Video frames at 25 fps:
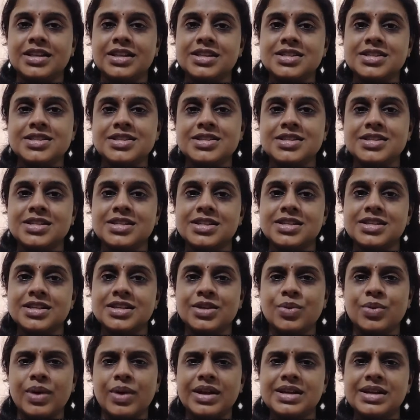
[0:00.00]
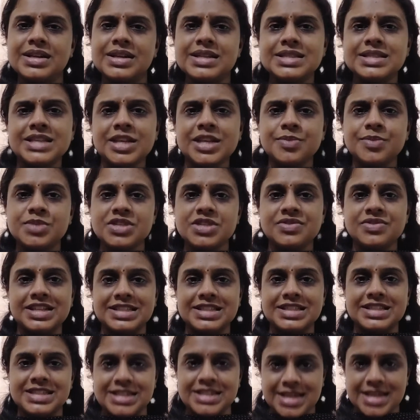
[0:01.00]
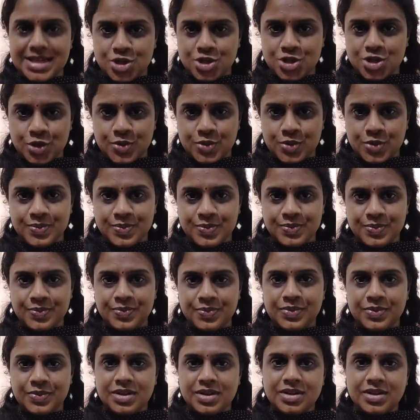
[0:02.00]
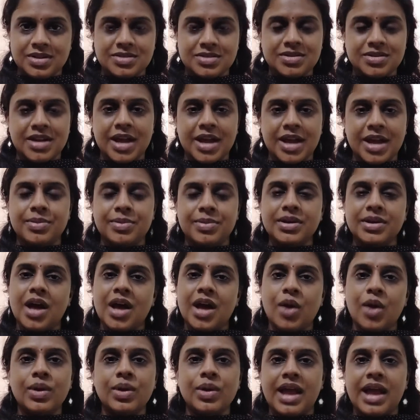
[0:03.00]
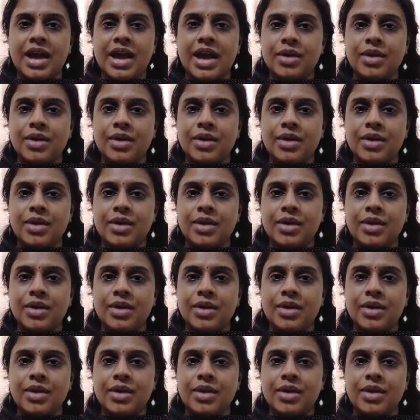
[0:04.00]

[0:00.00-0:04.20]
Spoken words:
it is quite descriptive in its nature, describing how a